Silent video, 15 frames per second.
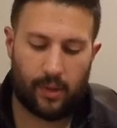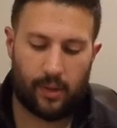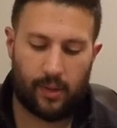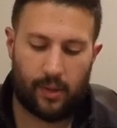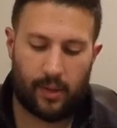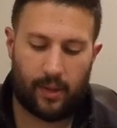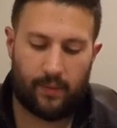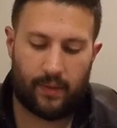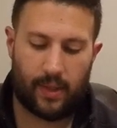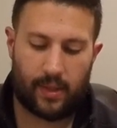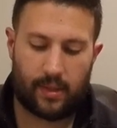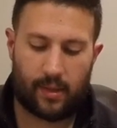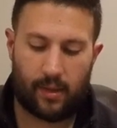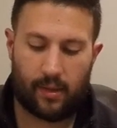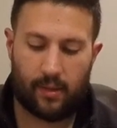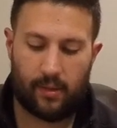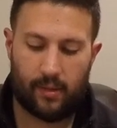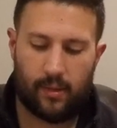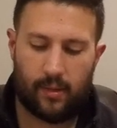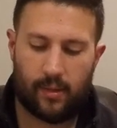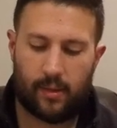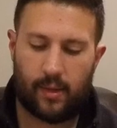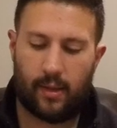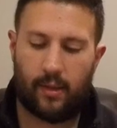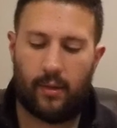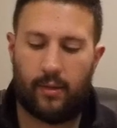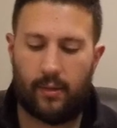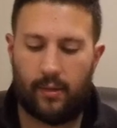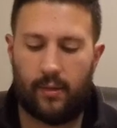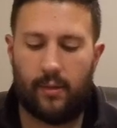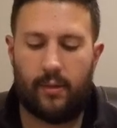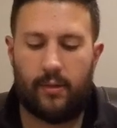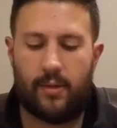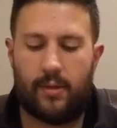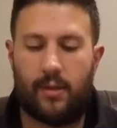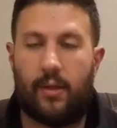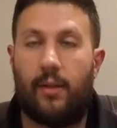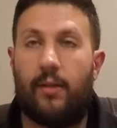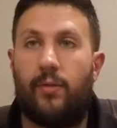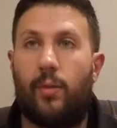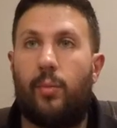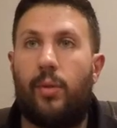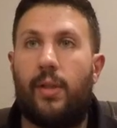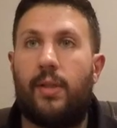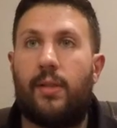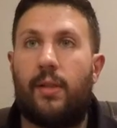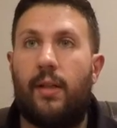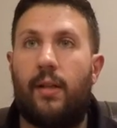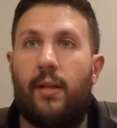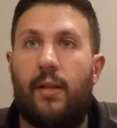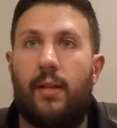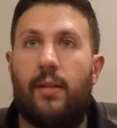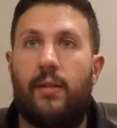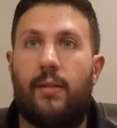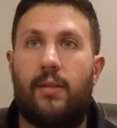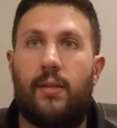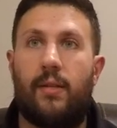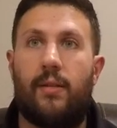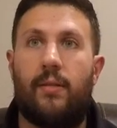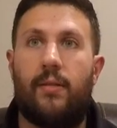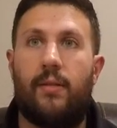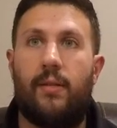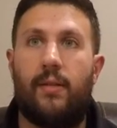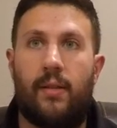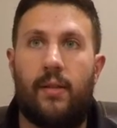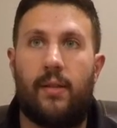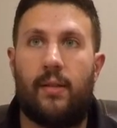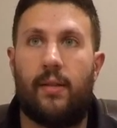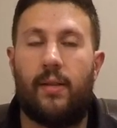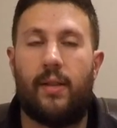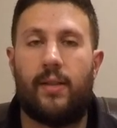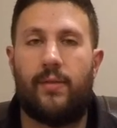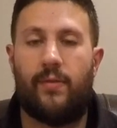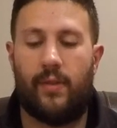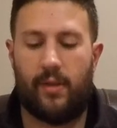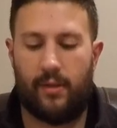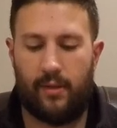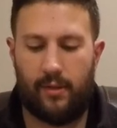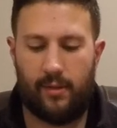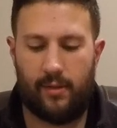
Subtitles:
knife testing. Got a start of a blister, so that's fun.